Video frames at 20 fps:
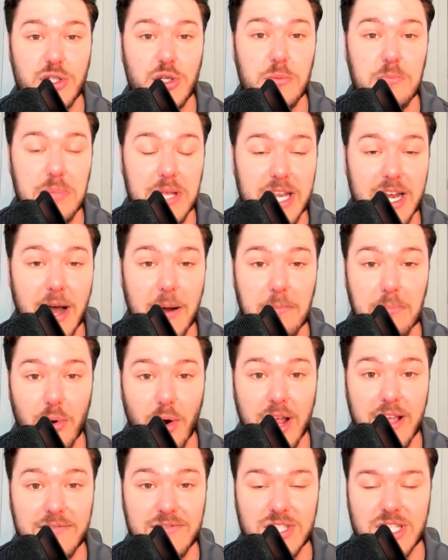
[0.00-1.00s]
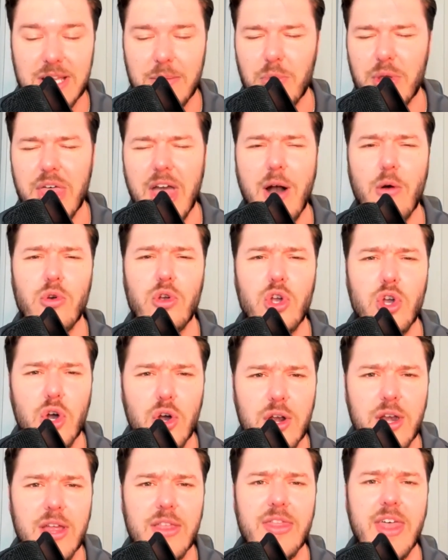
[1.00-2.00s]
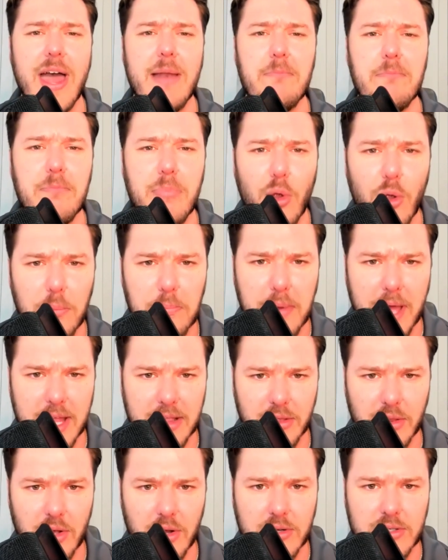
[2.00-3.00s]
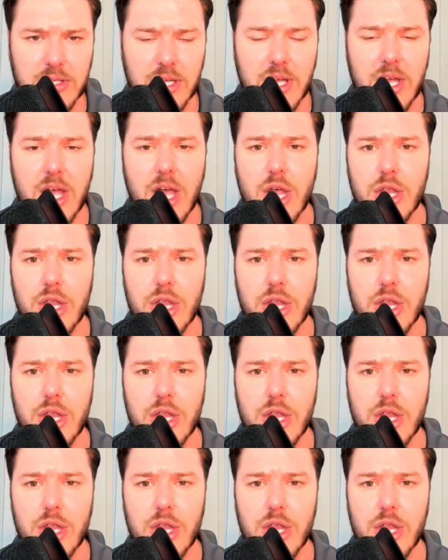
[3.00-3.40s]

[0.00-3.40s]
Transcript: to beat a Braves team with how good that bullpen looked.